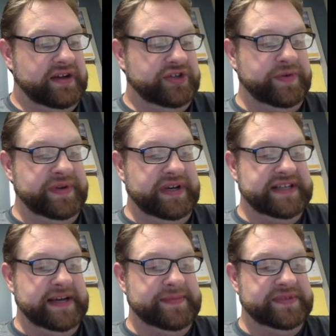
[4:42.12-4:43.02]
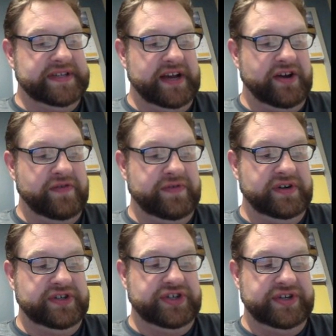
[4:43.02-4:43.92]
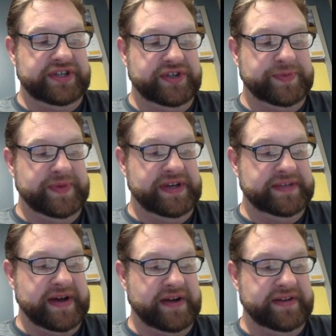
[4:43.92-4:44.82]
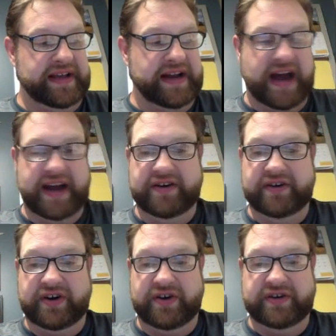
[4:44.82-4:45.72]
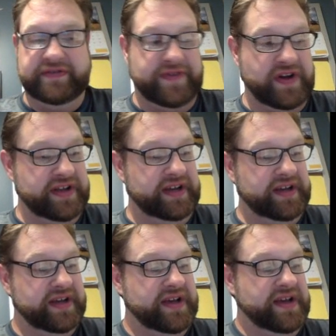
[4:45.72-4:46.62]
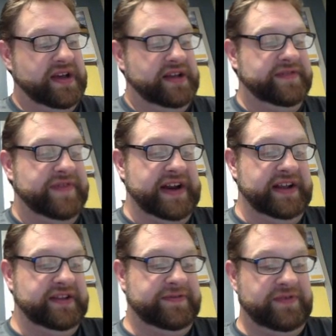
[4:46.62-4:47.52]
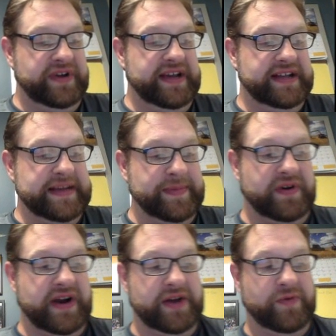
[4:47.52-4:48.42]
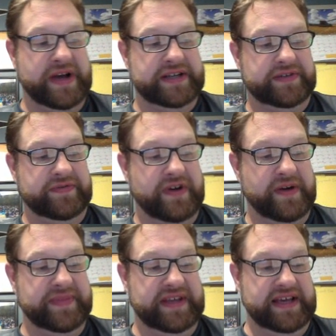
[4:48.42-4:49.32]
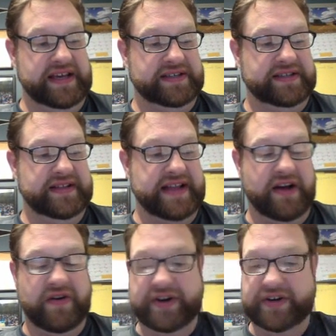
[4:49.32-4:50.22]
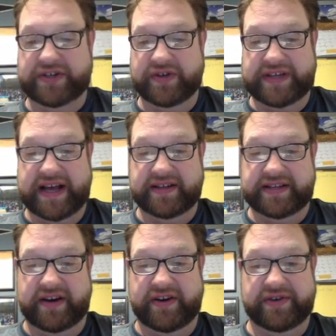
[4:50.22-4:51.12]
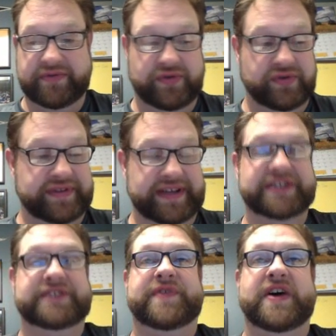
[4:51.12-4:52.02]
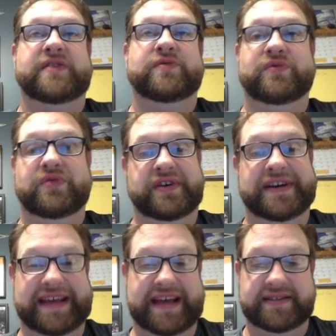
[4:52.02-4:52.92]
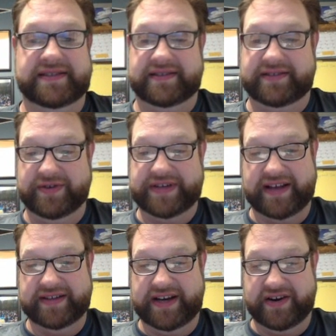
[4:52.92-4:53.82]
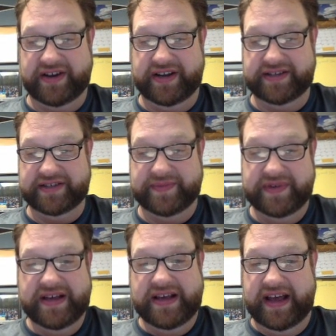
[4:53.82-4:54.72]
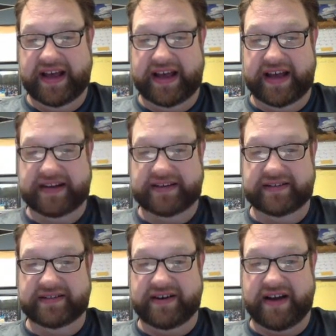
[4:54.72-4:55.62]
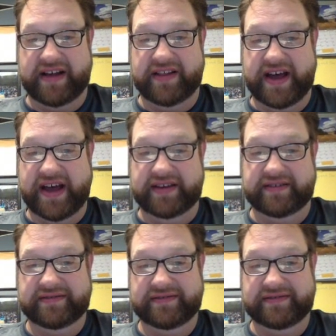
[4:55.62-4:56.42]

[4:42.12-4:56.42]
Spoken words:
Truman condemns the takeover. Churchill speaks about an iron curtain falling, dividing the free and democratic West from the East, now under totalitarian rule. They just fought a war against totalitarianism, and their ally